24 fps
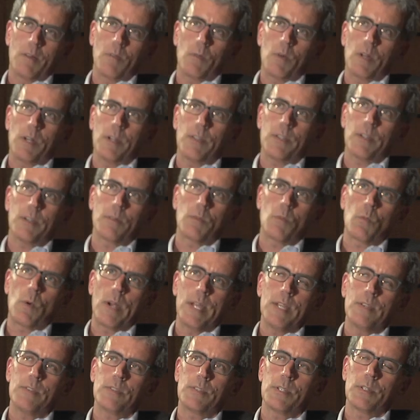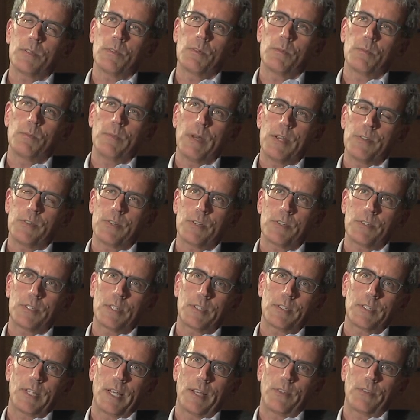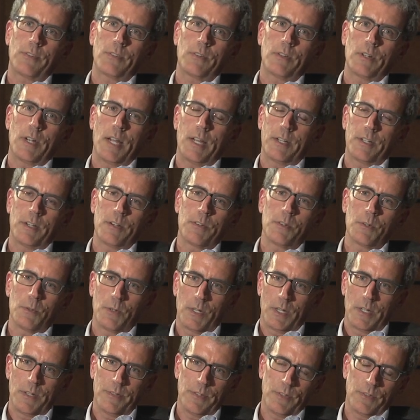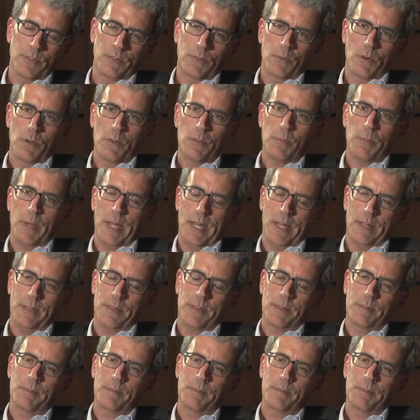What other ways do you measure success on how you're doing on this growth path?